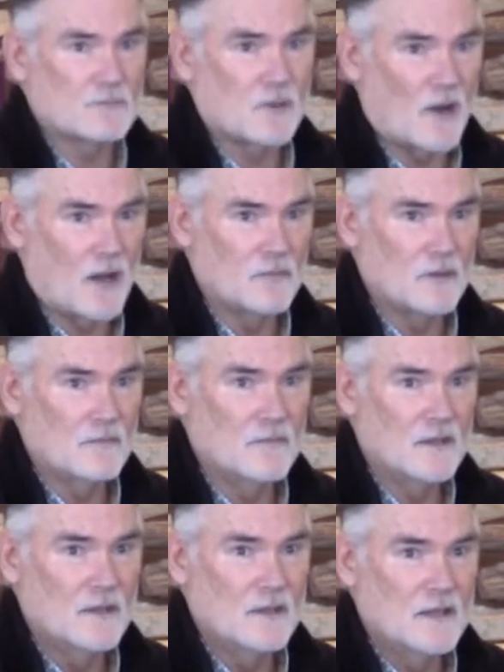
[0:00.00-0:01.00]
problem
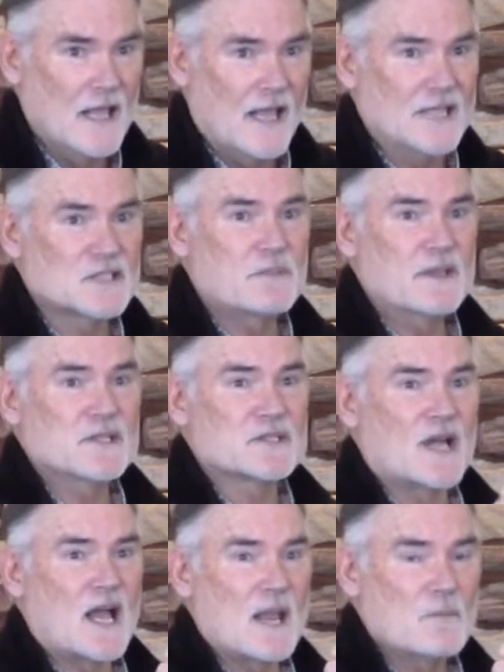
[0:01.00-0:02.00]
and spends
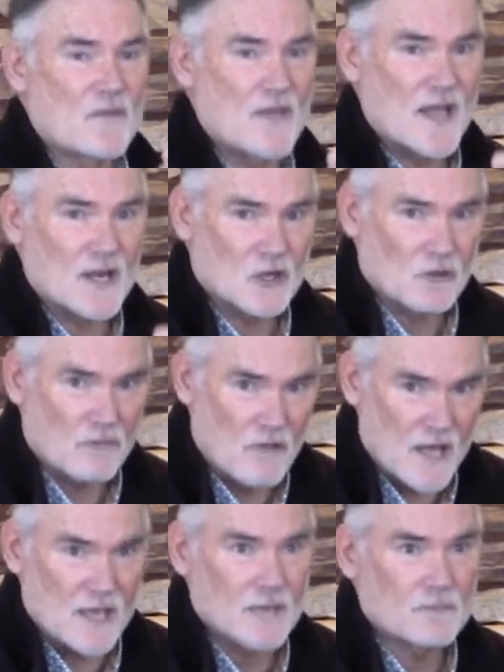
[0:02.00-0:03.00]
time with that
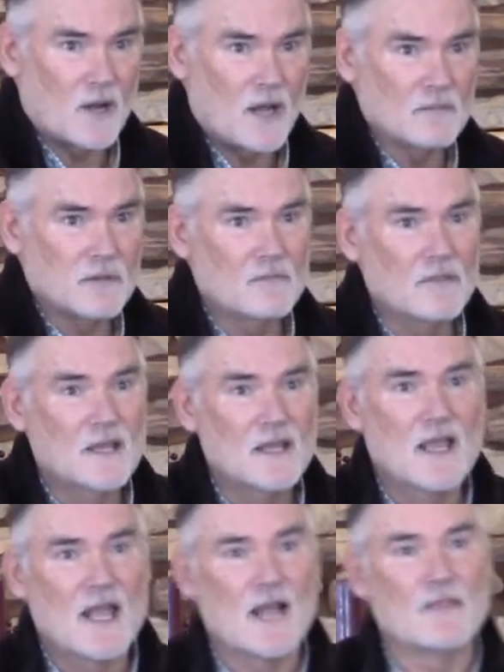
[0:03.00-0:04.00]
chronic problem,
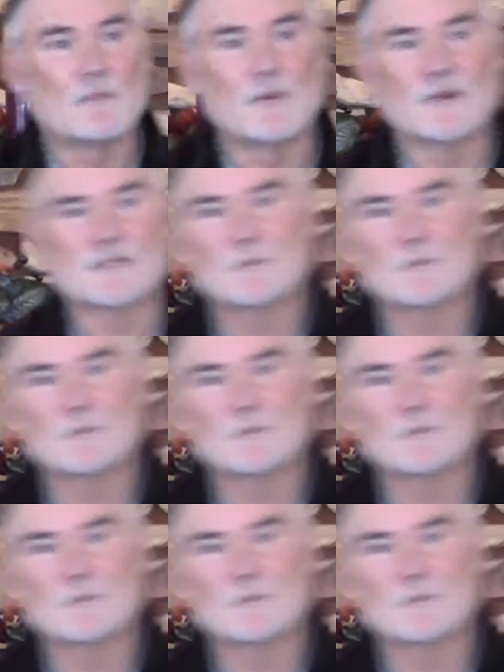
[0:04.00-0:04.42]
and the person